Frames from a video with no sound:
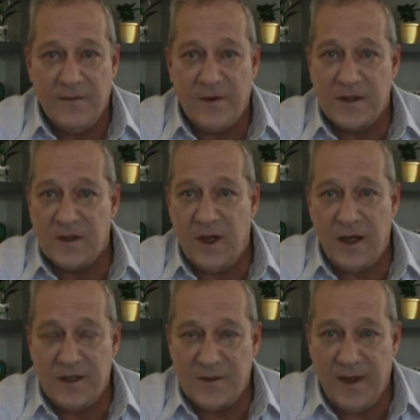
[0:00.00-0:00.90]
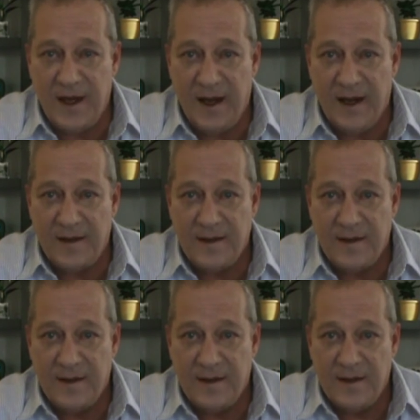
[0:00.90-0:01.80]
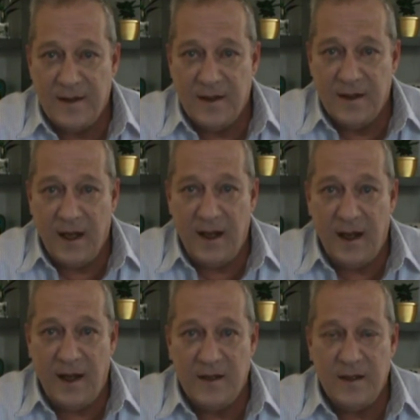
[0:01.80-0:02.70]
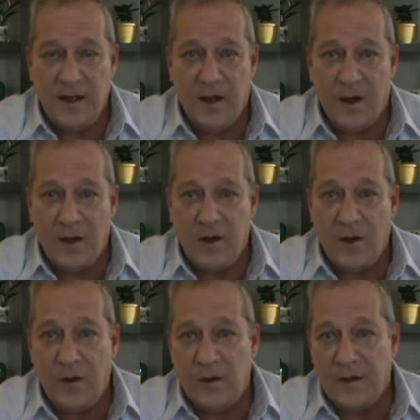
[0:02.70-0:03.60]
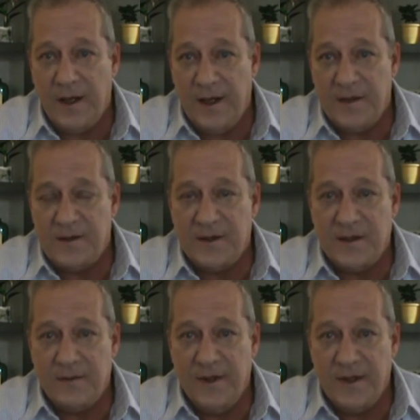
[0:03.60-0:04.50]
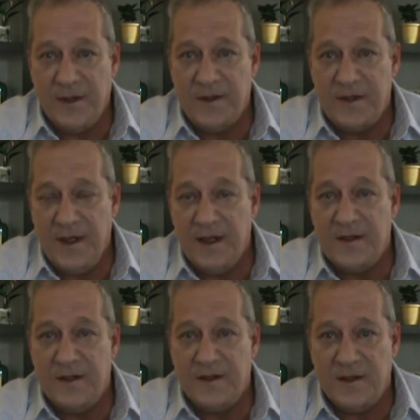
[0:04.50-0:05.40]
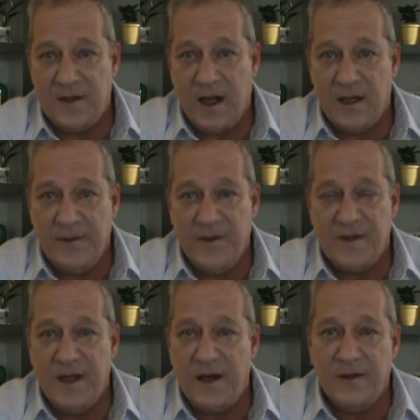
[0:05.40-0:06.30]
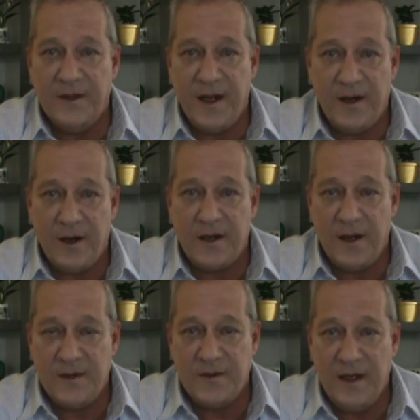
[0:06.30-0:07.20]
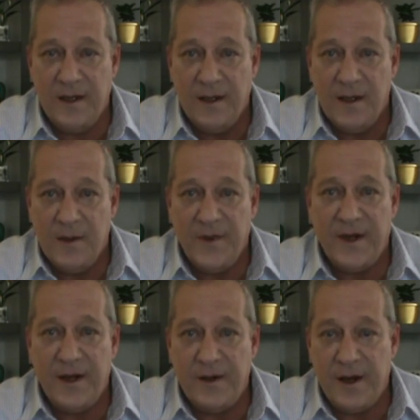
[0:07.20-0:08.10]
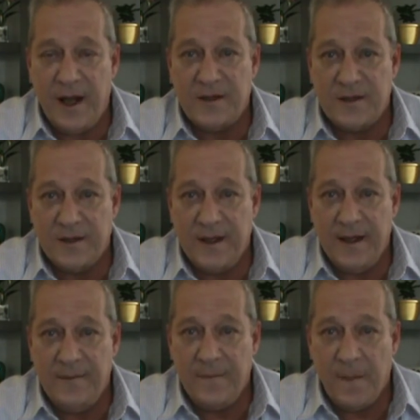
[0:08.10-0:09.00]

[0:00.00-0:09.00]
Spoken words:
for as long as we can. And our goal is to reduce the incidence of child abuse, not only in our country, but internationally,